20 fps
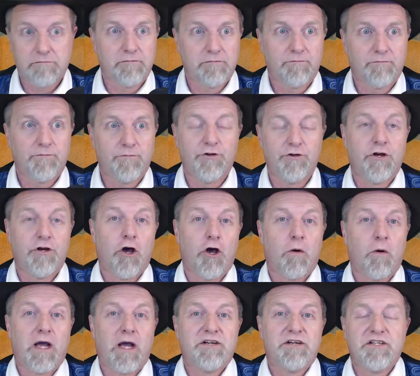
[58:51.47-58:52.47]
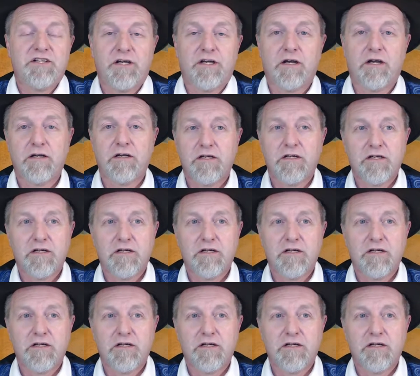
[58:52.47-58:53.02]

No idea.